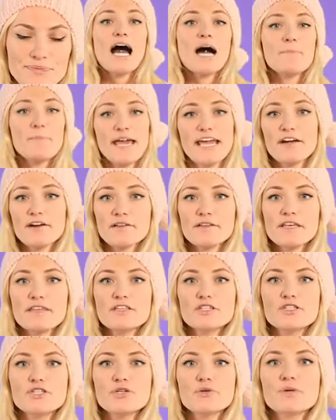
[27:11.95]
Apparently,
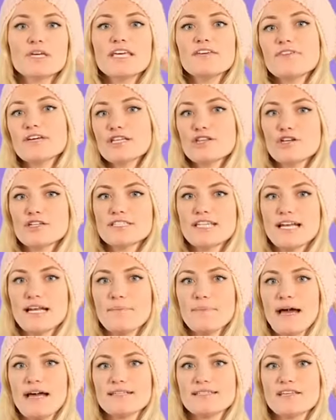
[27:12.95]
the two even looked at
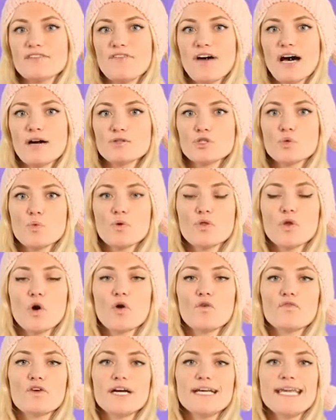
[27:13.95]
a massive house worth
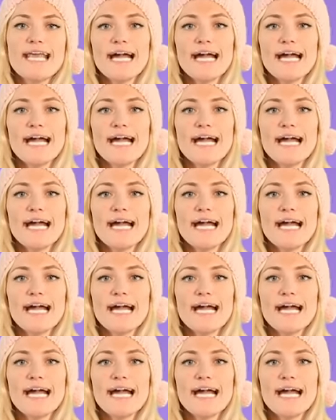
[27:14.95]
over